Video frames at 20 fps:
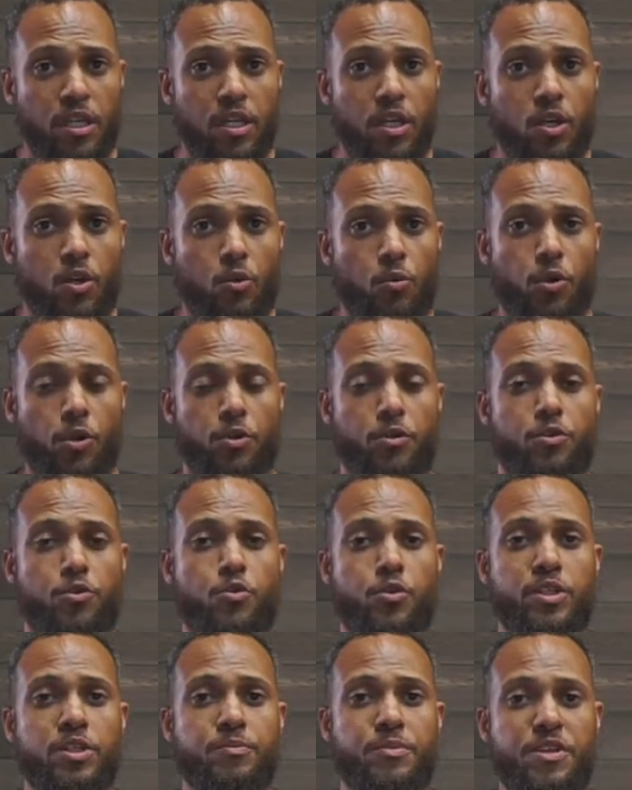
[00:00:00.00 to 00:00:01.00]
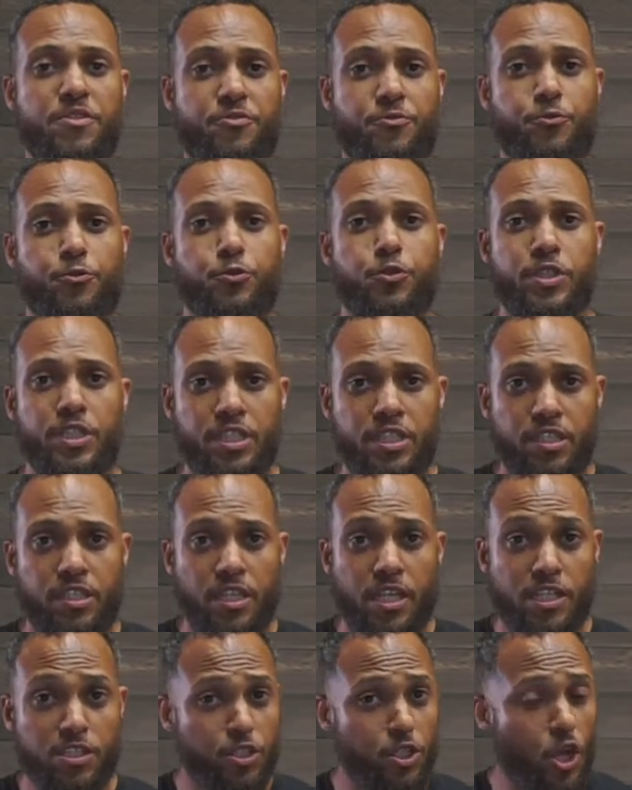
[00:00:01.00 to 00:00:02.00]
were going to be free
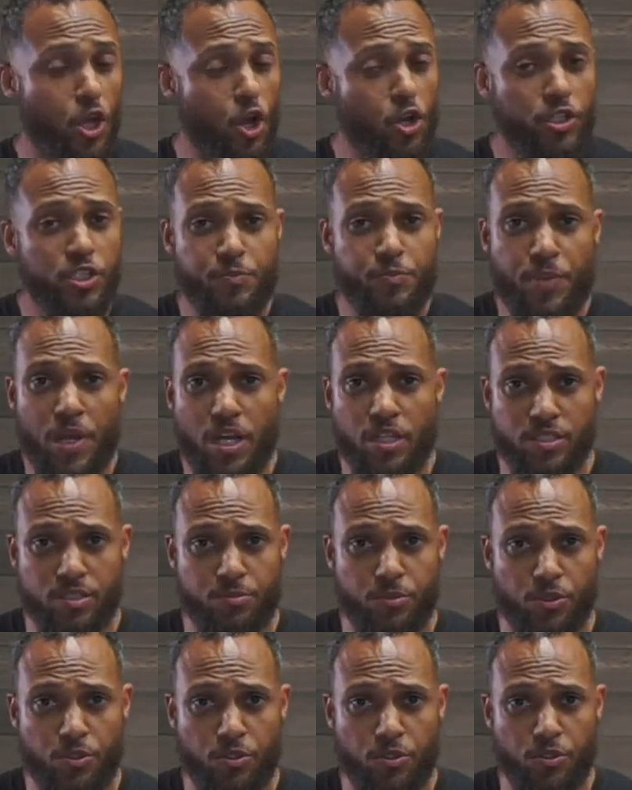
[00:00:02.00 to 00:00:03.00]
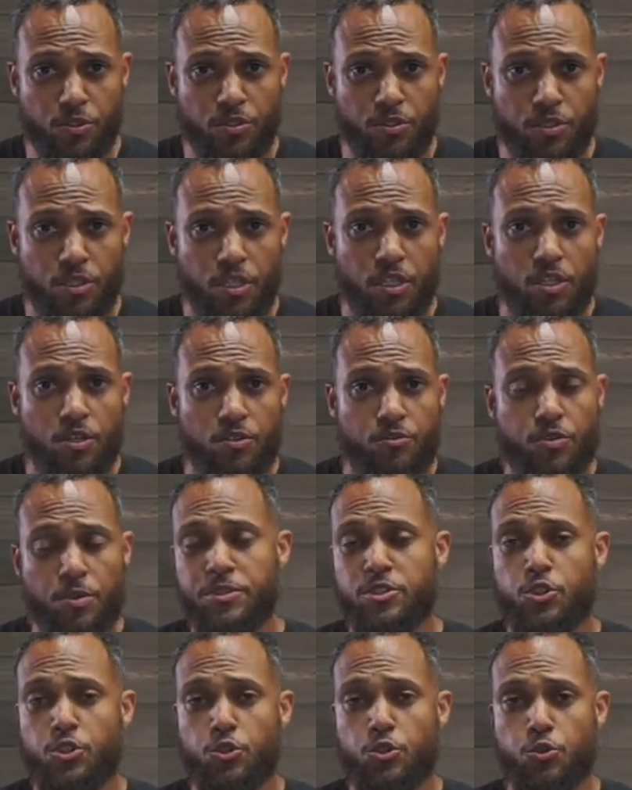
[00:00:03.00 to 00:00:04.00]
as long as possible from a
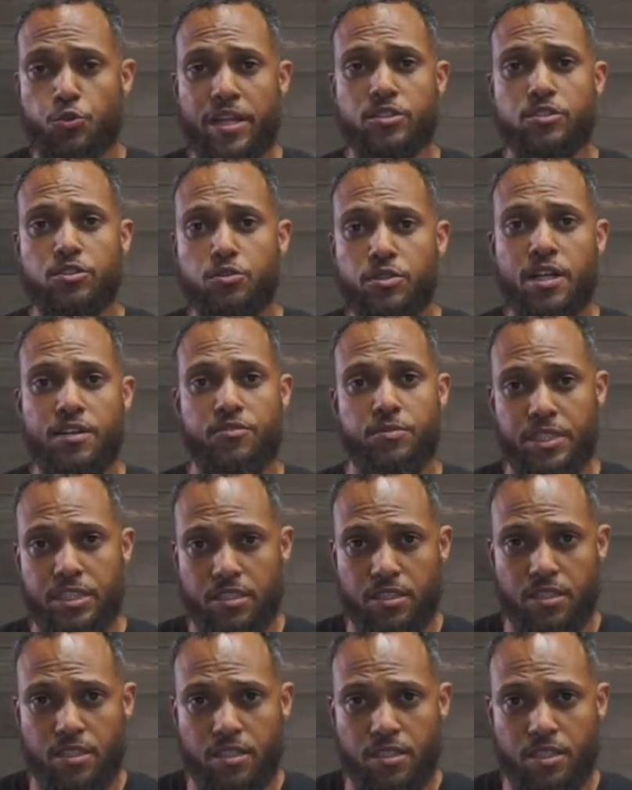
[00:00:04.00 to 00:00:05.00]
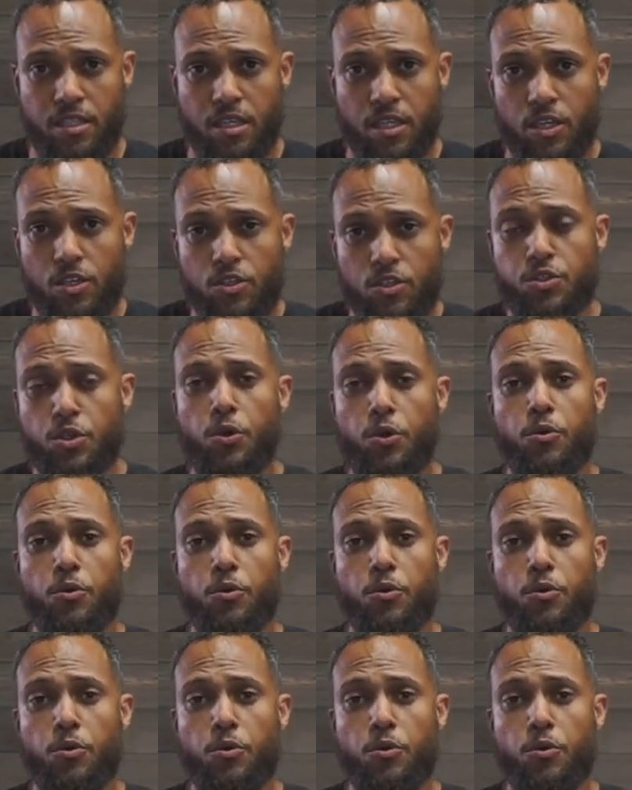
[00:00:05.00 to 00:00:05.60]
tyrannical government. So